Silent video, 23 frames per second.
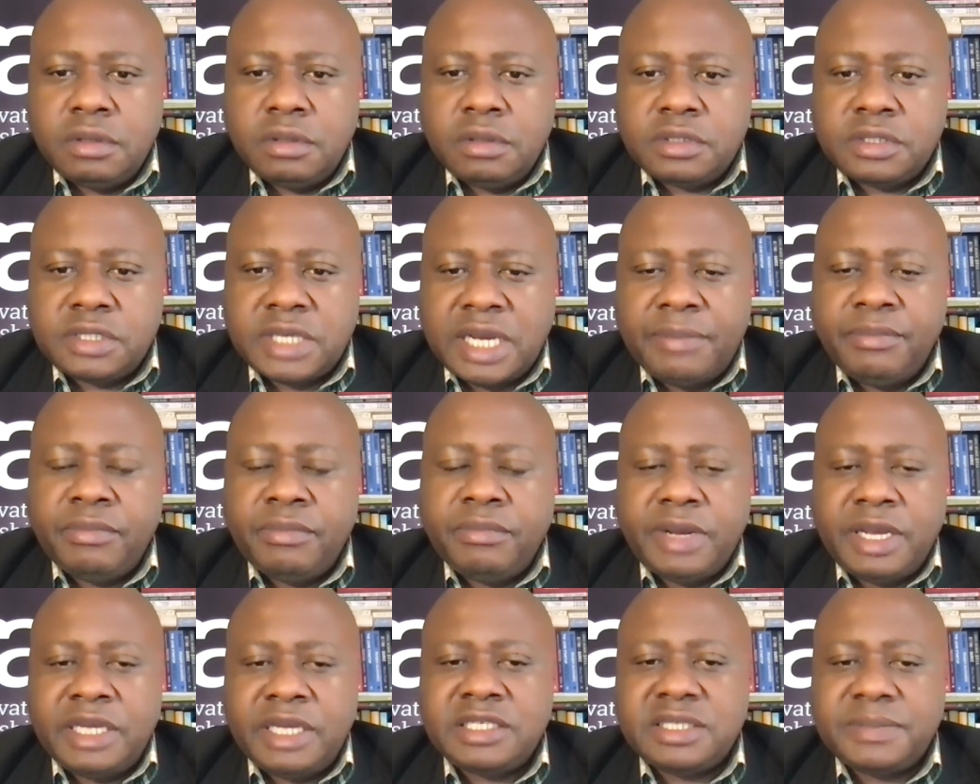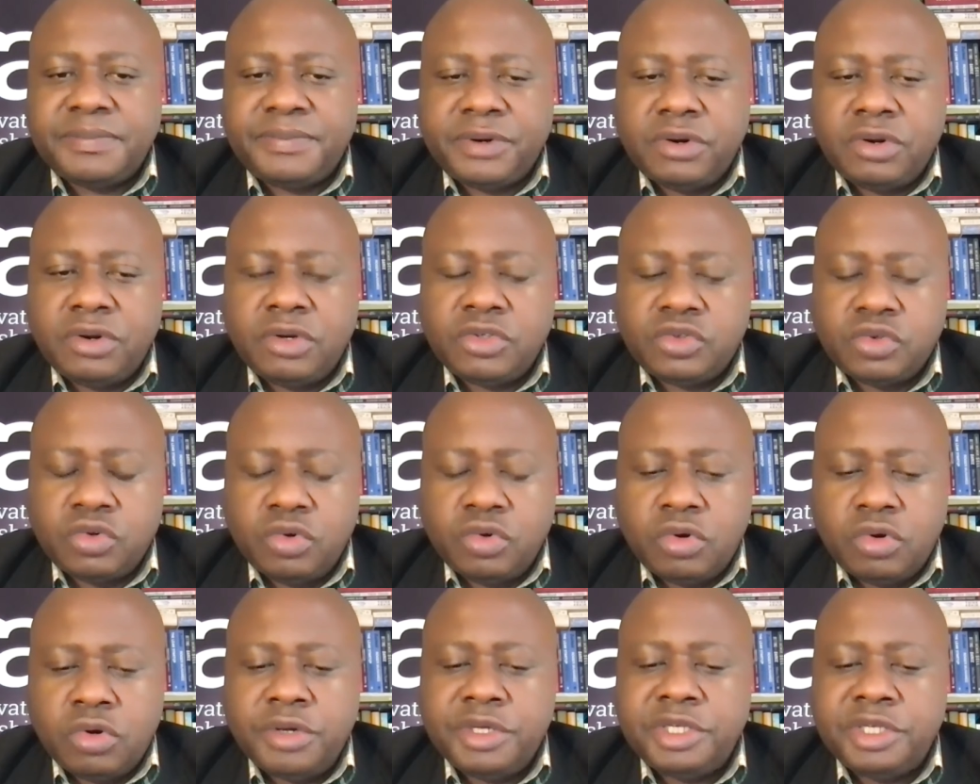some entrepreneurs who
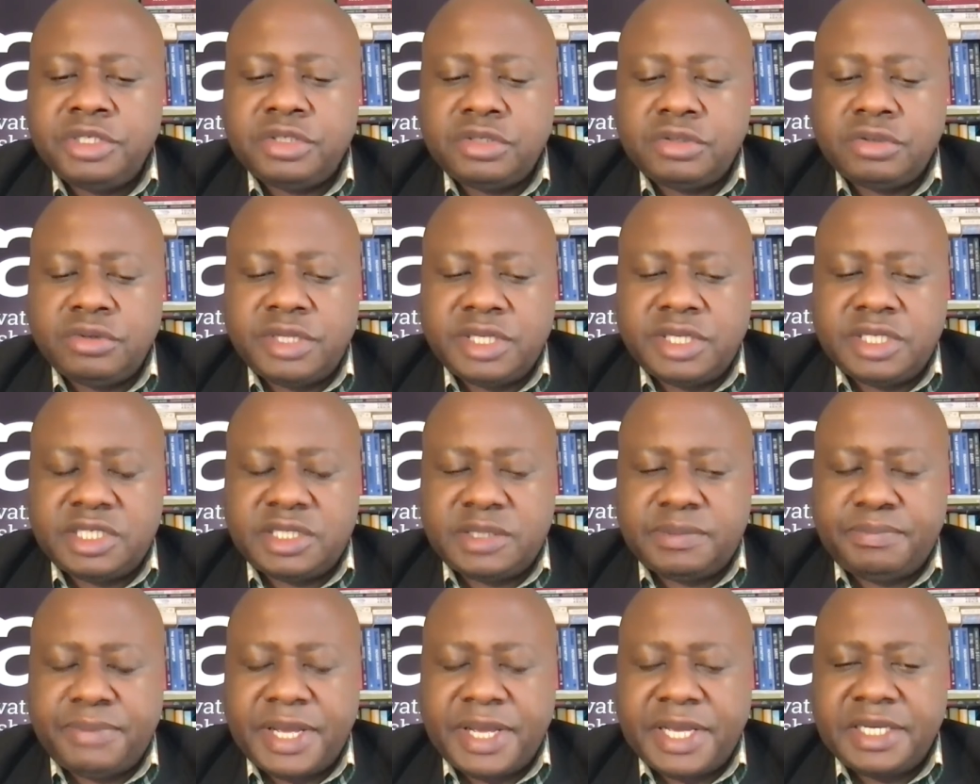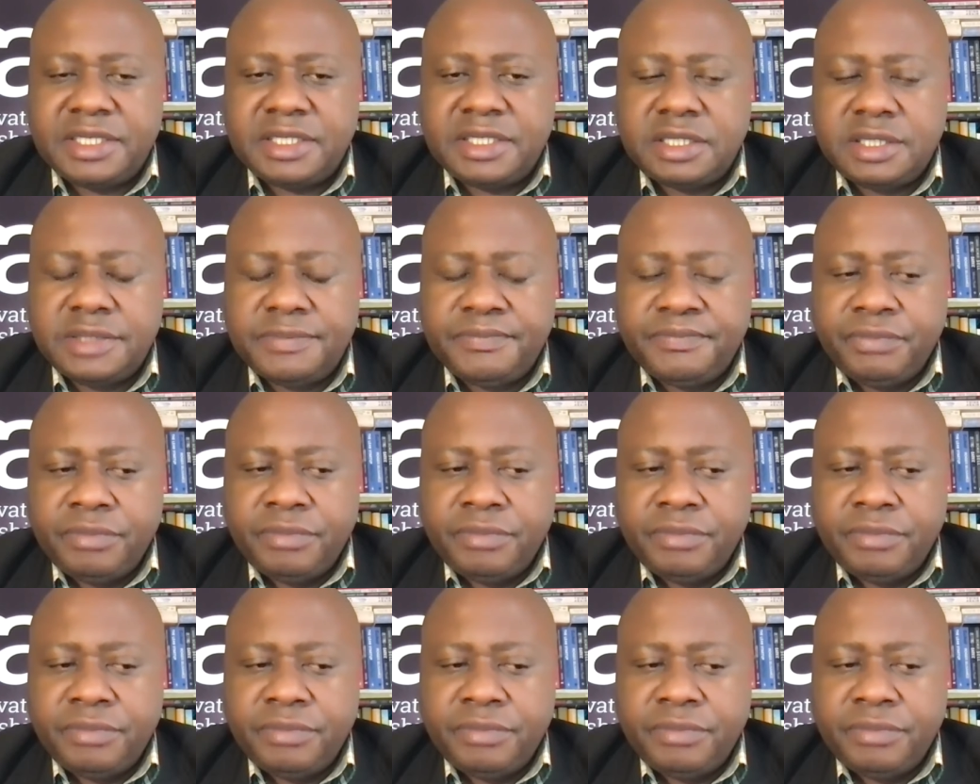go into this space,